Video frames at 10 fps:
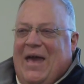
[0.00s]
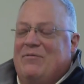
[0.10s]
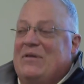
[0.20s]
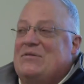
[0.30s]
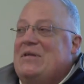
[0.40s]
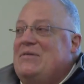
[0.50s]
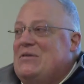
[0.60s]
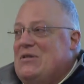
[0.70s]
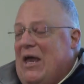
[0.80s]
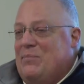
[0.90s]
having seen
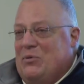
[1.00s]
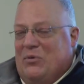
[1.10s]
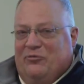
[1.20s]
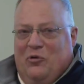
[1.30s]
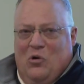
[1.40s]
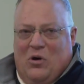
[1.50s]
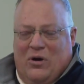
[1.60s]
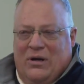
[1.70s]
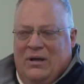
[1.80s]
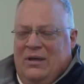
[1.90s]
this happen
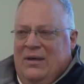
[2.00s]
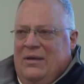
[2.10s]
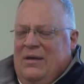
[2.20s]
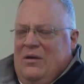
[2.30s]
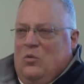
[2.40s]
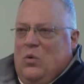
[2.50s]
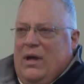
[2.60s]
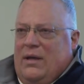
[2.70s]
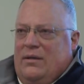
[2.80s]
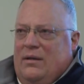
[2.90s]
before,
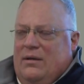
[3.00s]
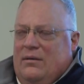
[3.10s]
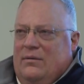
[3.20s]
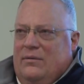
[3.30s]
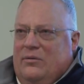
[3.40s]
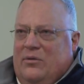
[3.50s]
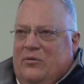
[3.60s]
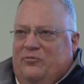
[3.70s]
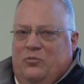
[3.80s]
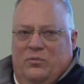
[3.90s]
when the,
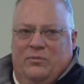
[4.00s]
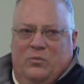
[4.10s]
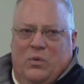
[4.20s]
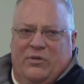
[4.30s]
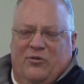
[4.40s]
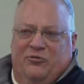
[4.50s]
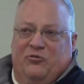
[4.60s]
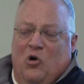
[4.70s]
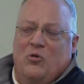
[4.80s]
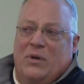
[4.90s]
when the
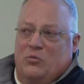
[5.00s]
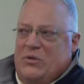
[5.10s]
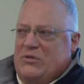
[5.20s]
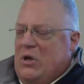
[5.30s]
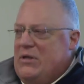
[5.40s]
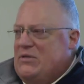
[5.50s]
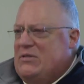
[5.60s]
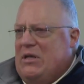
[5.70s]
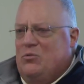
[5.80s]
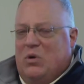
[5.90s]
foreman was on
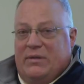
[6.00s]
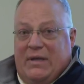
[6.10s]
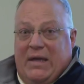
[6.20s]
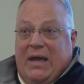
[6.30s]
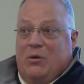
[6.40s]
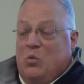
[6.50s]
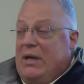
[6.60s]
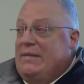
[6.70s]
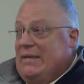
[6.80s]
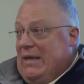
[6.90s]
scene one day, I
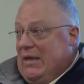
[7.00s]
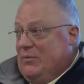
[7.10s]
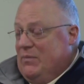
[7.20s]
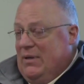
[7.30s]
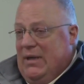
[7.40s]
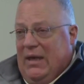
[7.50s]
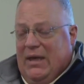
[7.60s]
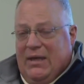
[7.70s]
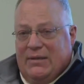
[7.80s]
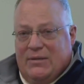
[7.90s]
went to him
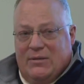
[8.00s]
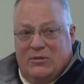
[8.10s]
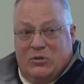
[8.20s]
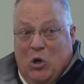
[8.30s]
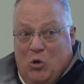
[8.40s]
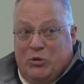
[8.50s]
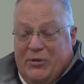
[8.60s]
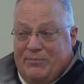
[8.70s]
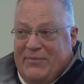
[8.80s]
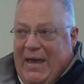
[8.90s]
and told
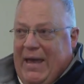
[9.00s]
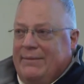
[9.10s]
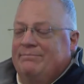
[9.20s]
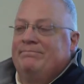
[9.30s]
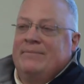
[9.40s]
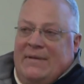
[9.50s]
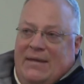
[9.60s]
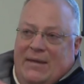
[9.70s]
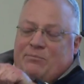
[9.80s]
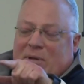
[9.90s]
him that,
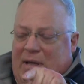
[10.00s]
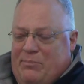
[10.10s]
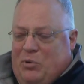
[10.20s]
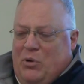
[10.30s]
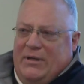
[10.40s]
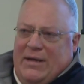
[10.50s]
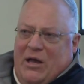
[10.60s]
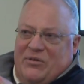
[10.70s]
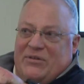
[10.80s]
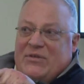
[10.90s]
and I pointed out
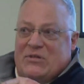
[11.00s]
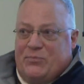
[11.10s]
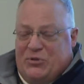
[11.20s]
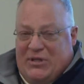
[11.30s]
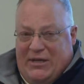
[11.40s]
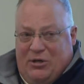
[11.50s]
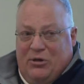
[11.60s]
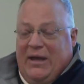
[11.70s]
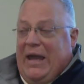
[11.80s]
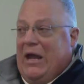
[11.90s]
in this particular
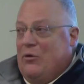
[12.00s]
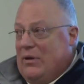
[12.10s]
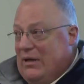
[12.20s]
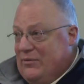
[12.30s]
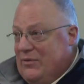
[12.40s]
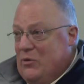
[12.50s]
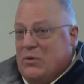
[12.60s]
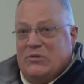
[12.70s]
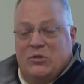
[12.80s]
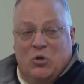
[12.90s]
area, there
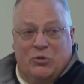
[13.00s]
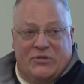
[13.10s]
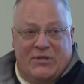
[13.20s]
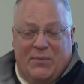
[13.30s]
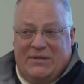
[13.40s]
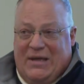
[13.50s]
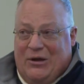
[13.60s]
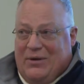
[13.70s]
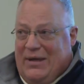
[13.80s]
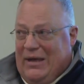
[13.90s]
was an old
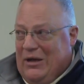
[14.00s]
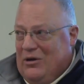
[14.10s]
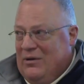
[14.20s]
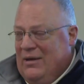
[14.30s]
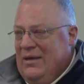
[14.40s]
cemetery here,